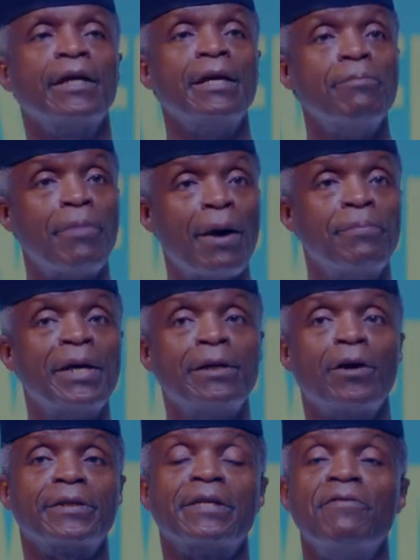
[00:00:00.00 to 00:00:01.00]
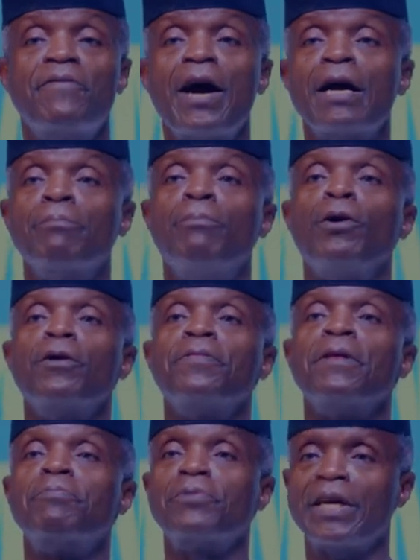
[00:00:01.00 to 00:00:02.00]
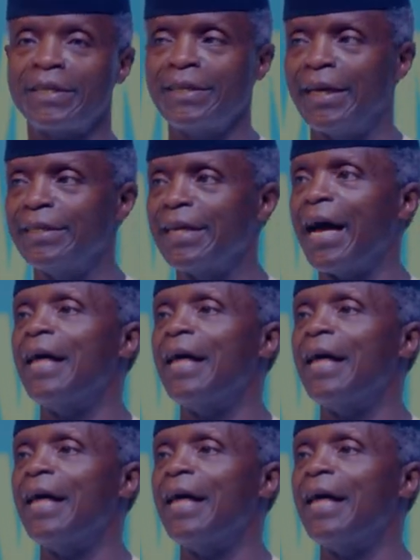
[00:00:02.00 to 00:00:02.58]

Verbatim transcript: In Barbados, in fact, both the president